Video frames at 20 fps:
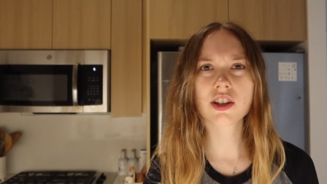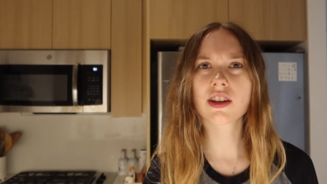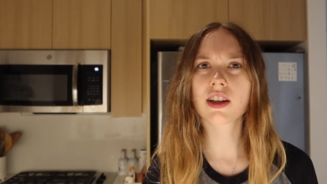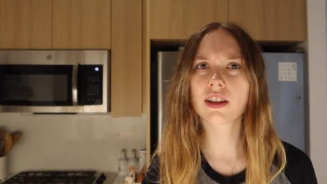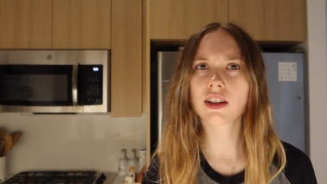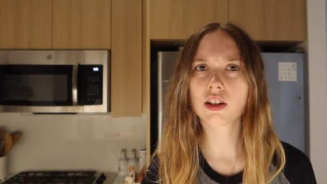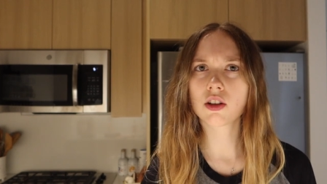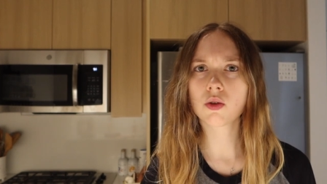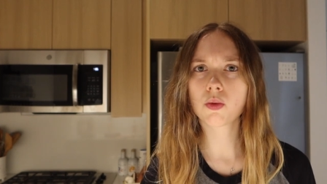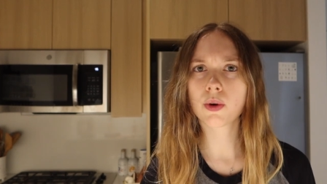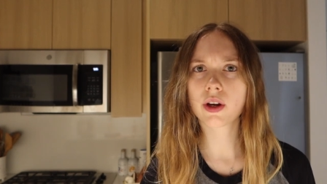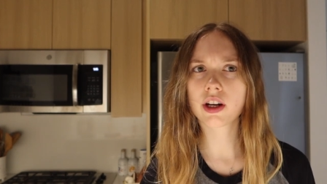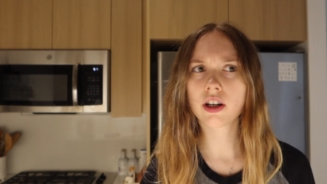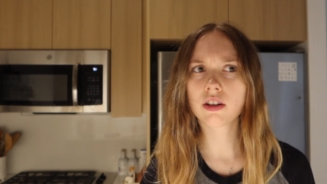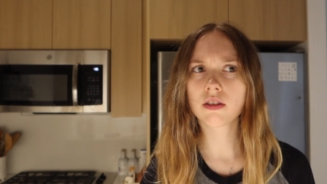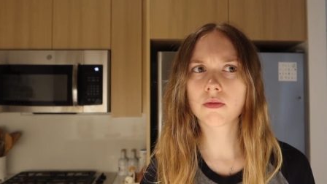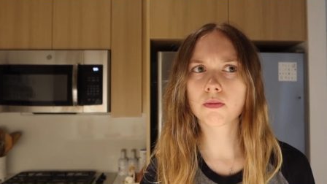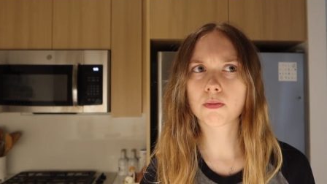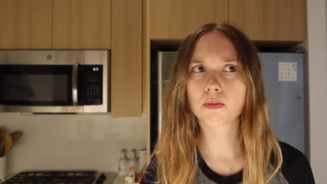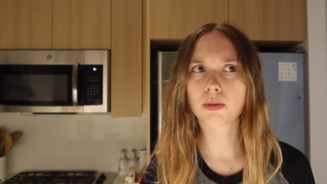is a little
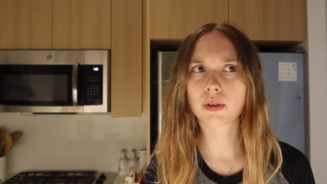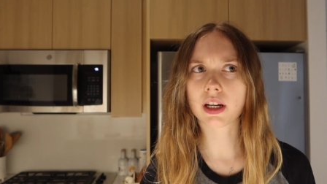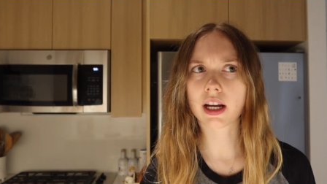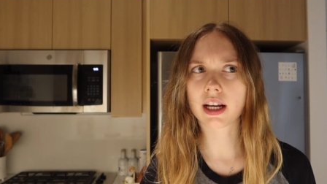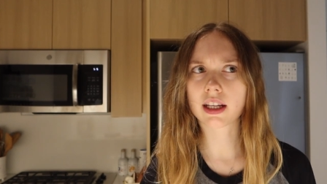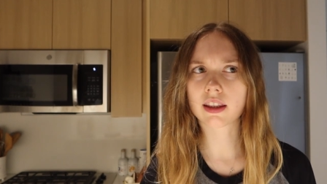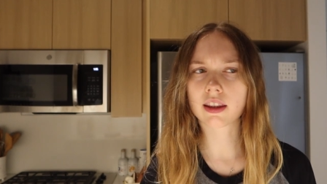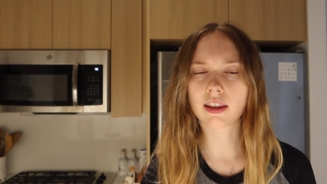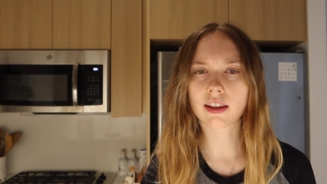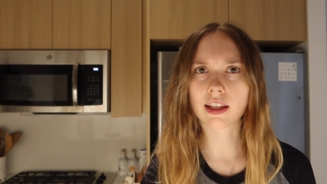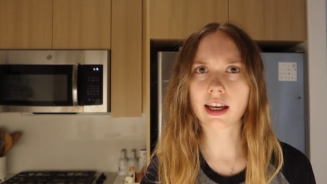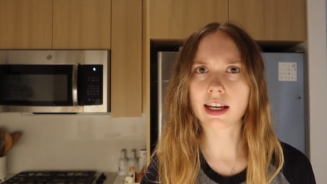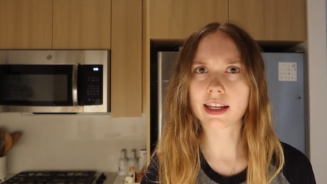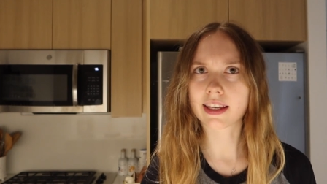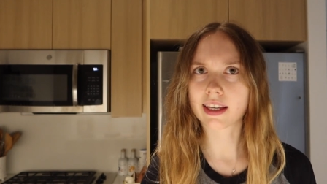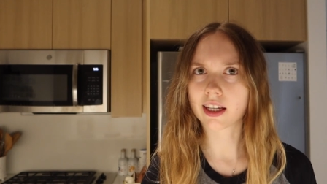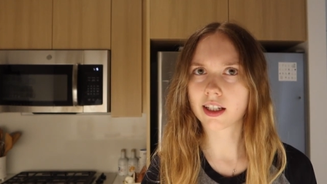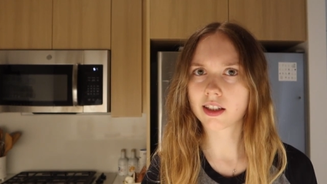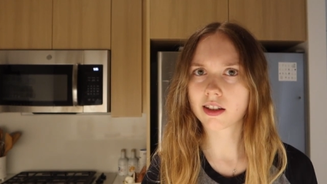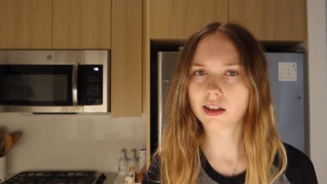weird, but I
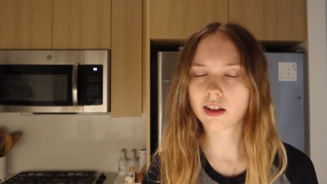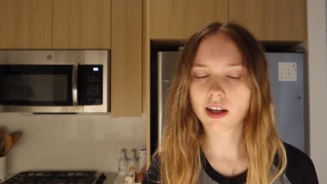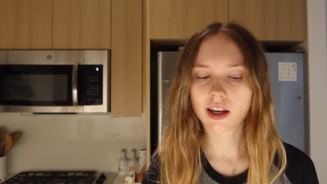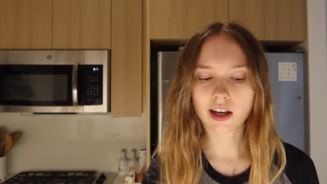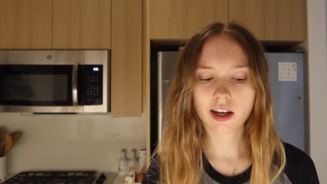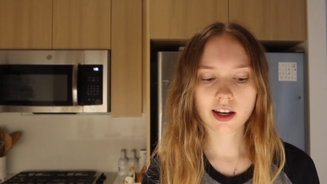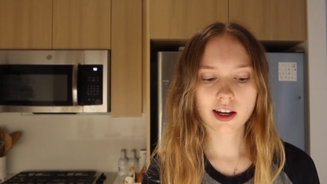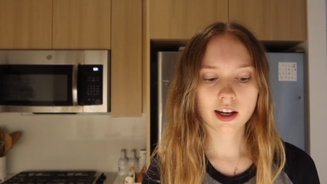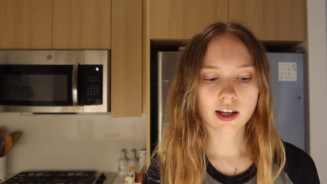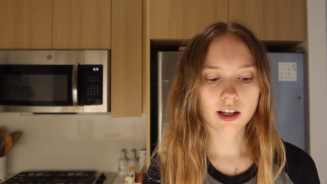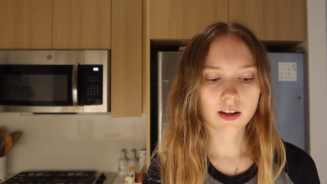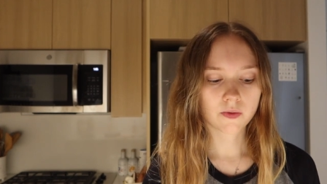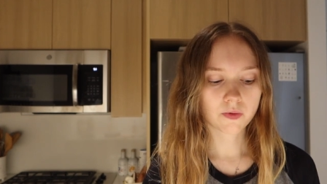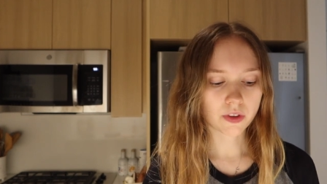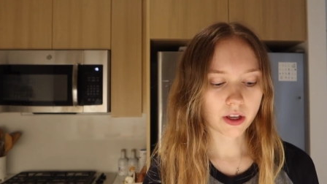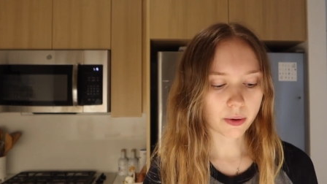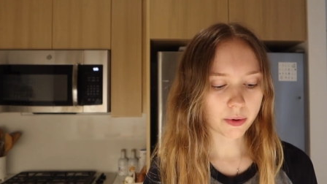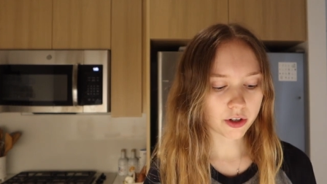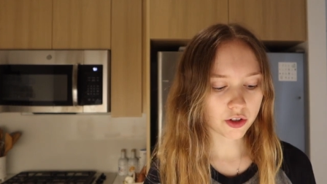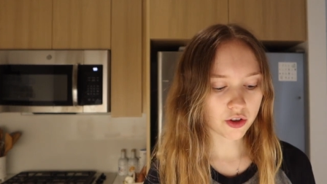like it.
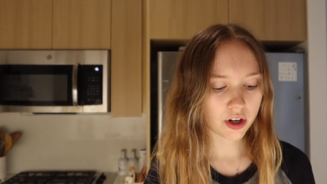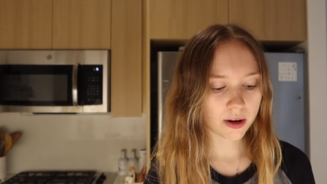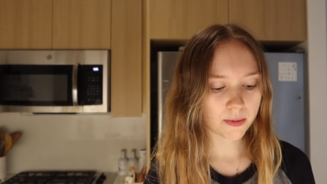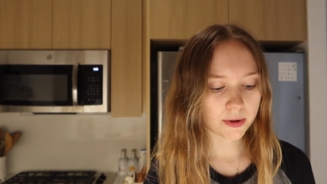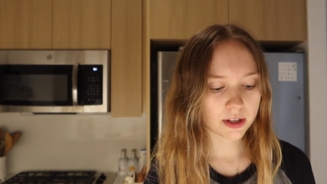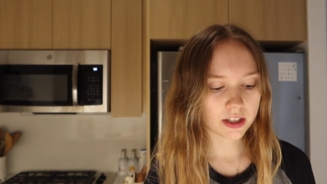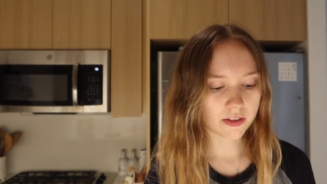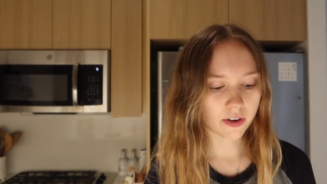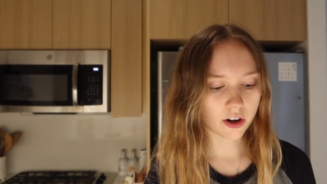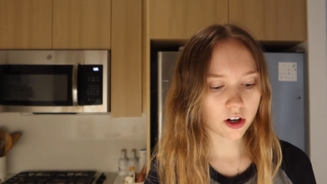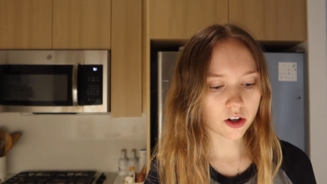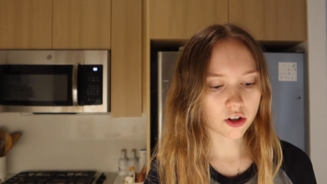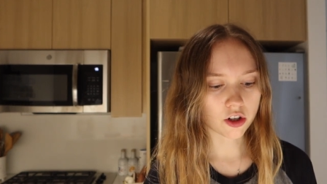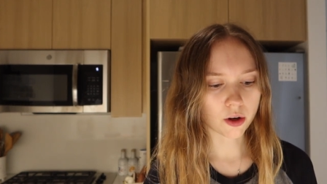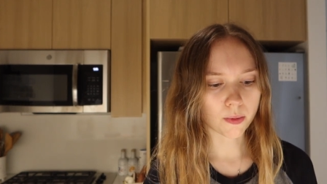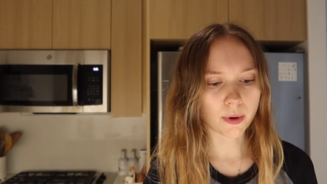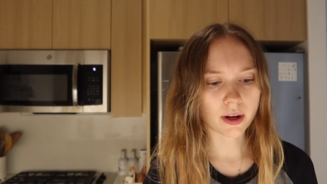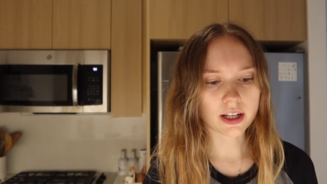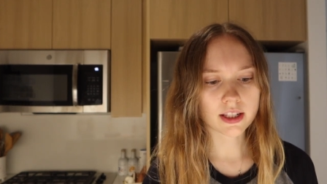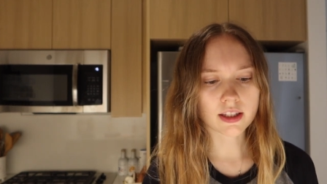I want to try a piece of
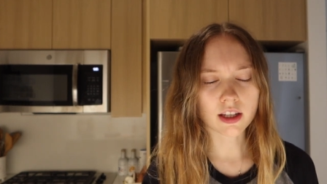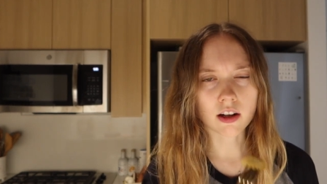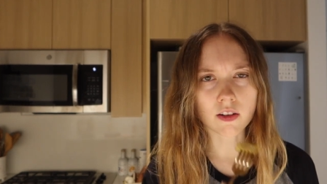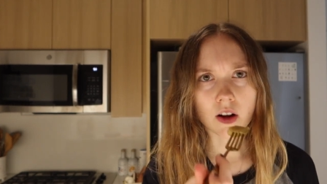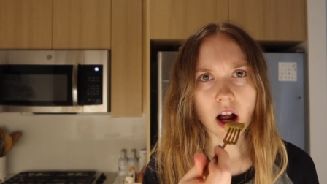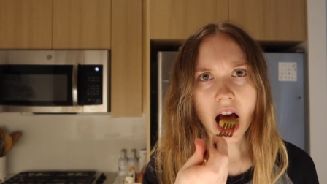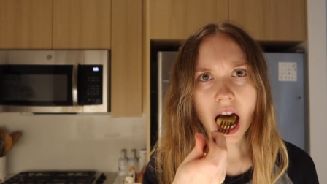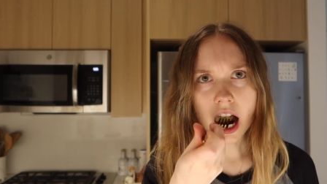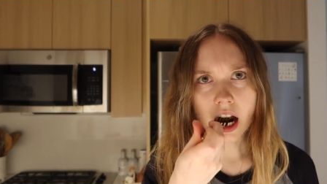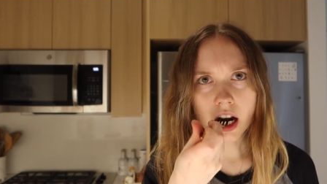artichoke by itself.